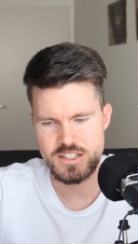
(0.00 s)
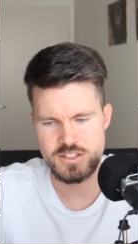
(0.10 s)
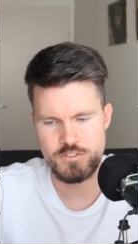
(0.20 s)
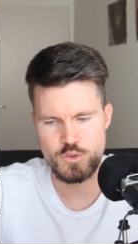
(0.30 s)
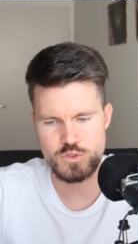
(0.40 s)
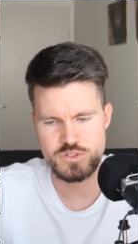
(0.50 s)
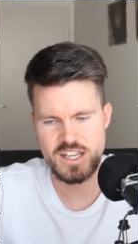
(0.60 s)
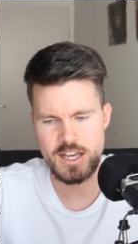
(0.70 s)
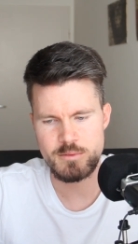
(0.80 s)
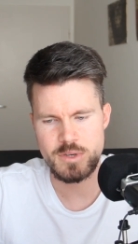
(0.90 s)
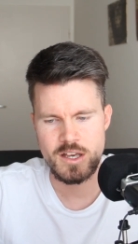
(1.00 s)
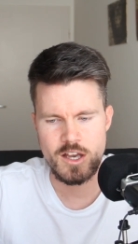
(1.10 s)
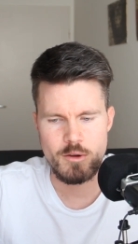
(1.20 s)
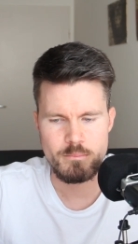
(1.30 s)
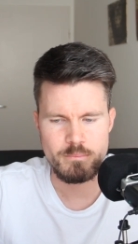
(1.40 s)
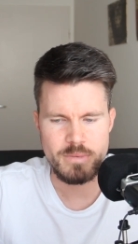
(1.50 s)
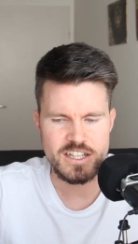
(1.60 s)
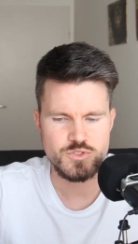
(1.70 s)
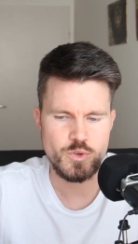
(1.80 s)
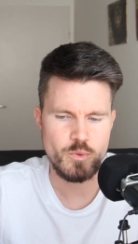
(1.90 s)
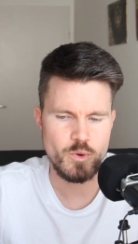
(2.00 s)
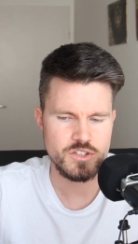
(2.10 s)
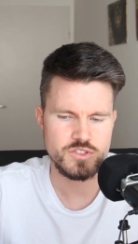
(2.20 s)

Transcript: is four time base reward.